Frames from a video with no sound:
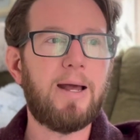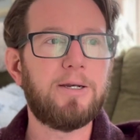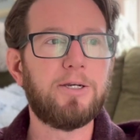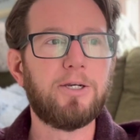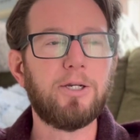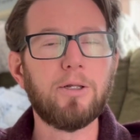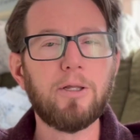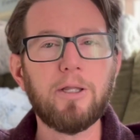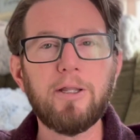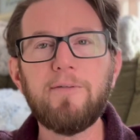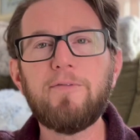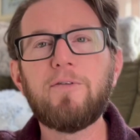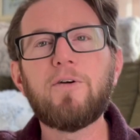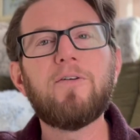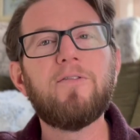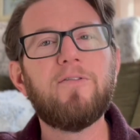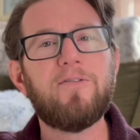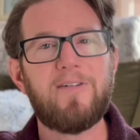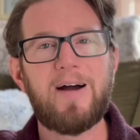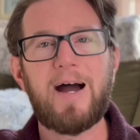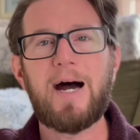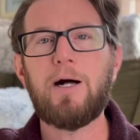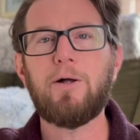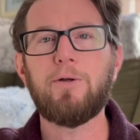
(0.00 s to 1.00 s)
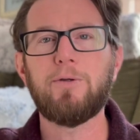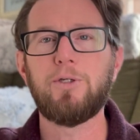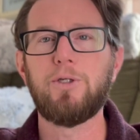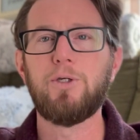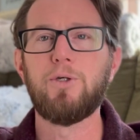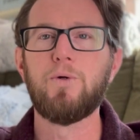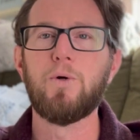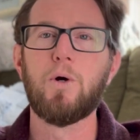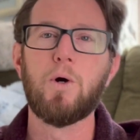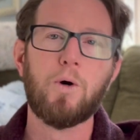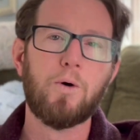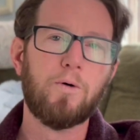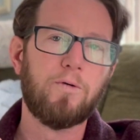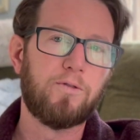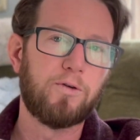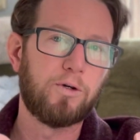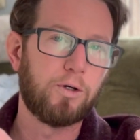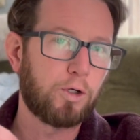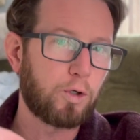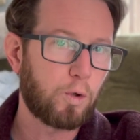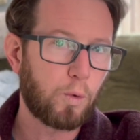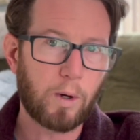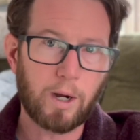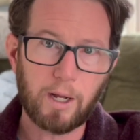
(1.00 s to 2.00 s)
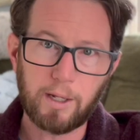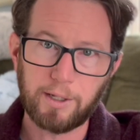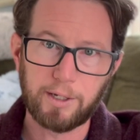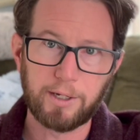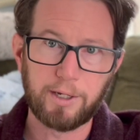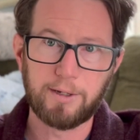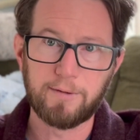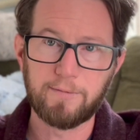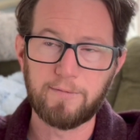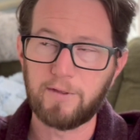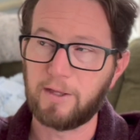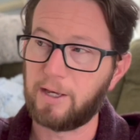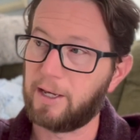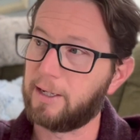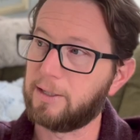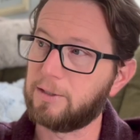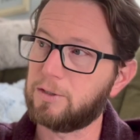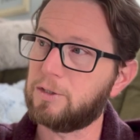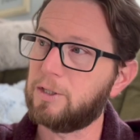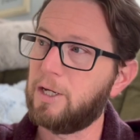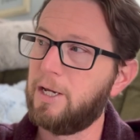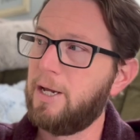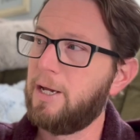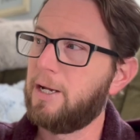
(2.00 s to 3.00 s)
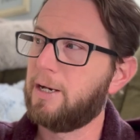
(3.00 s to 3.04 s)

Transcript: deliver value over quality of things.